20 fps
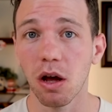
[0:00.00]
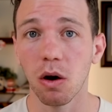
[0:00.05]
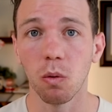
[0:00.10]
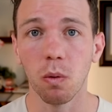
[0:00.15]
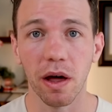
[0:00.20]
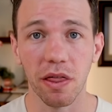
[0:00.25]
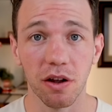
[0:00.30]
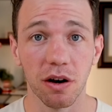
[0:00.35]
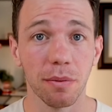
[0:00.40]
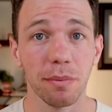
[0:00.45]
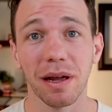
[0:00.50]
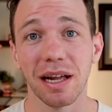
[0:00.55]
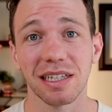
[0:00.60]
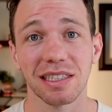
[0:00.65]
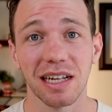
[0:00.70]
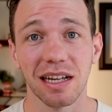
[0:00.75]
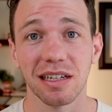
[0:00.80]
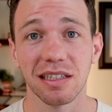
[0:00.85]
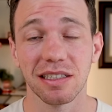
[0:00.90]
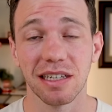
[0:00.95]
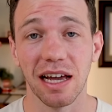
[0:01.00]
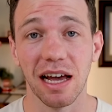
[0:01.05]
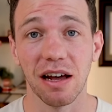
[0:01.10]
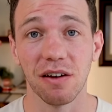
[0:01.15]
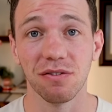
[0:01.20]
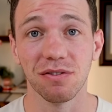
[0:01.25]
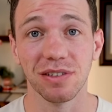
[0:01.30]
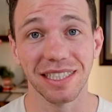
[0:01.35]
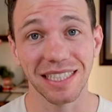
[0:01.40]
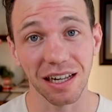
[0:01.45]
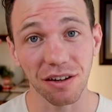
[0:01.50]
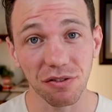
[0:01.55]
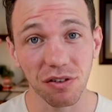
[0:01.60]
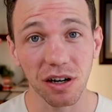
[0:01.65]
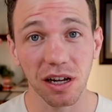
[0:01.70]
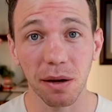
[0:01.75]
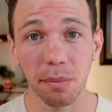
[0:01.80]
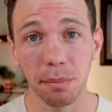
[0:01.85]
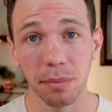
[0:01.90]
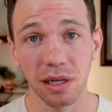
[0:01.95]
whether it makes sense to have safer
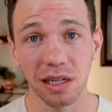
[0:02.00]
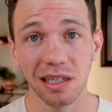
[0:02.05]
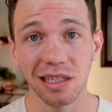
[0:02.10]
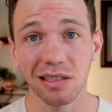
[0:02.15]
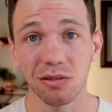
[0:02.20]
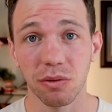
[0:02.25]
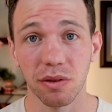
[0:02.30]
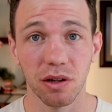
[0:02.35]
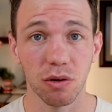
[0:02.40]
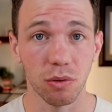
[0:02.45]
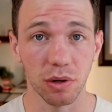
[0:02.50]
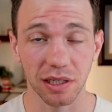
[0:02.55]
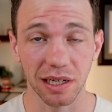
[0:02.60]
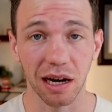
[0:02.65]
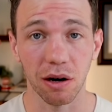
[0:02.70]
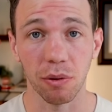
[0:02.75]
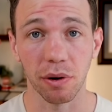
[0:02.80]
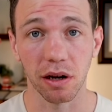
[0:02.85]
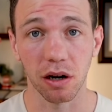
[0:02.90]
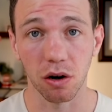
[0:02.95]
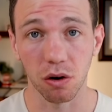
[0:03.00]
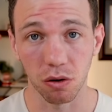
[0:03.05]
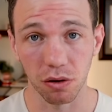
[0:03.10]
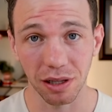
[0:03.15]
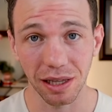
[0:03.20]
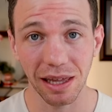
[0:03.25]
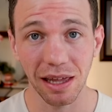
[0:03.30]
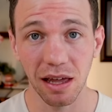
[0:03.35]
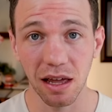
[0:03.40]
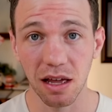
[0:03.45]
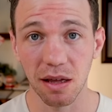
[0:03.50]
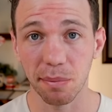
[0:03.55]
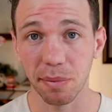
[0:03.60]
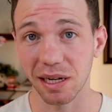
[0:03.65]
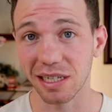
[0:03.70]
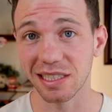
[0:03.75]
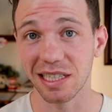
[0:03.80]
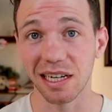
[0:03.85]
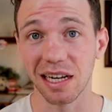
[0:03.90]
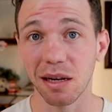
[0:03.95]
companies when they're retiring early
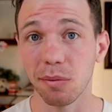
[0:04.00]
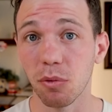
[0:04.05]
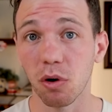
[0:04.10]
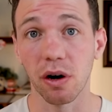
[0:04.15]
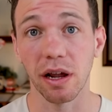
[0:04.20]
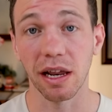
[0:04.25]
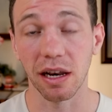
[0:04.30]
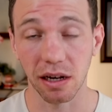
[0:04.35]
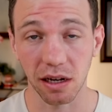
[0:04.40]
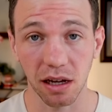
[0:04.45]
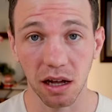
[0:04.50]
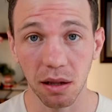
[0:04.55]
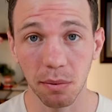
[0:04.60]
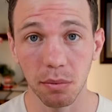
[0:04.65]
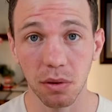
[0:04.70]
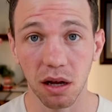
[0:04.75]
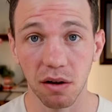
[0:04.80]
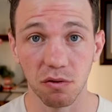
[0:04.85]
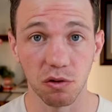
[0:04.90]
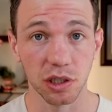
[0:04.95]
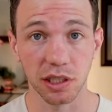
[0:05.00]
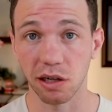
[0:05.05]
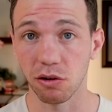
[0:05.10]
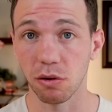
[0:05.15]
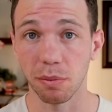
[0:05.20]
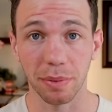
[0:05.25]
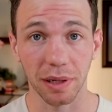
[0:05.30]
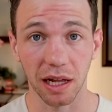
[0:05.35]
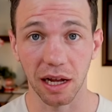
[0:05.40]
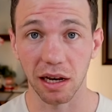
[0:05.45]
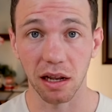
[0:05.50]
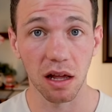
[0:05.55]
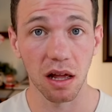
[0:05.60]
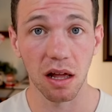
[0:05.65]
because they need more income, of which I replied,